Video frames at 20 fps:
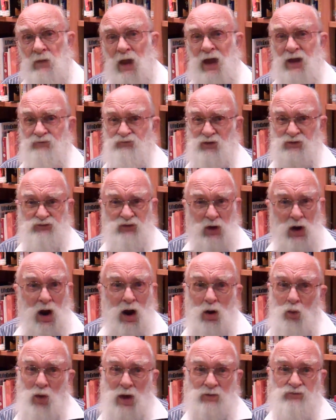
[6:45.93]
and visit
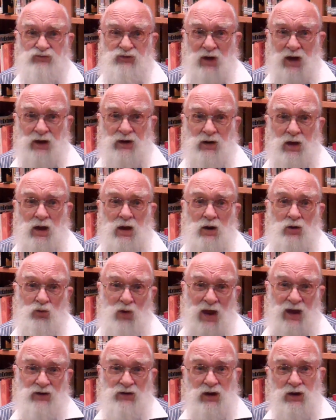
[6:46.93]
our website,
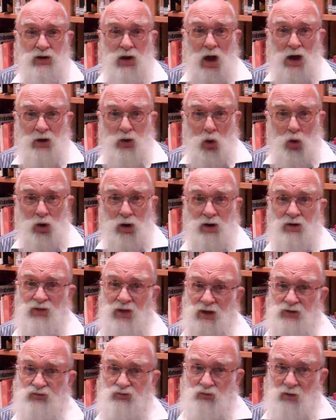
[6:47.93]
randi.org,
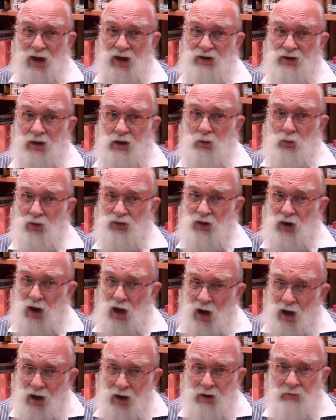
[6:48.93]
that's Randi with an
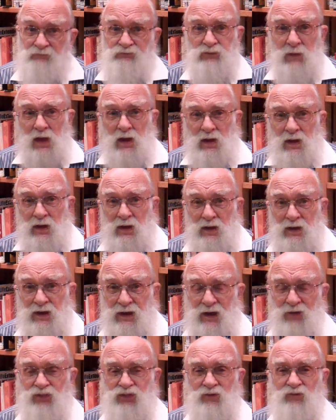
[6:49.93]
I.
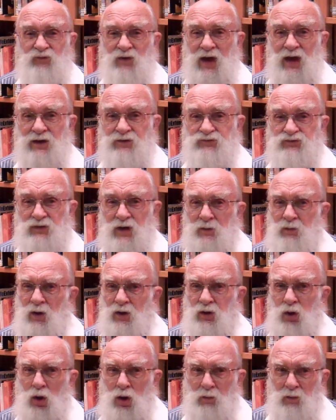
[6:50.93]
Get the facts
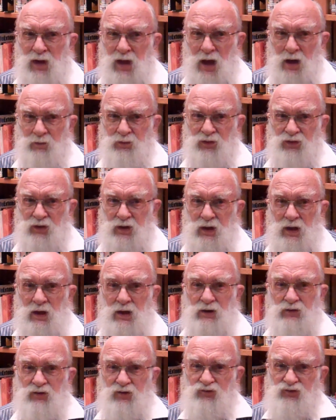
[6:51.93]
about homeopathy
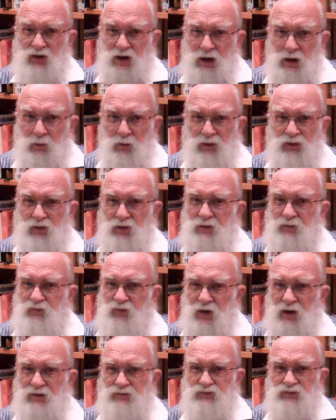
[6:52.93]
to share with your
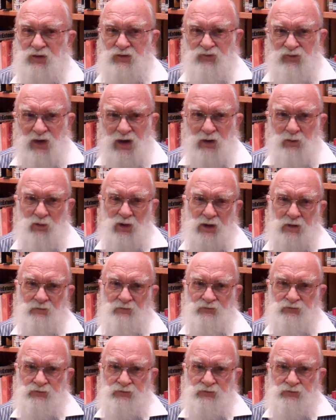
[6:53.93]
friends and family.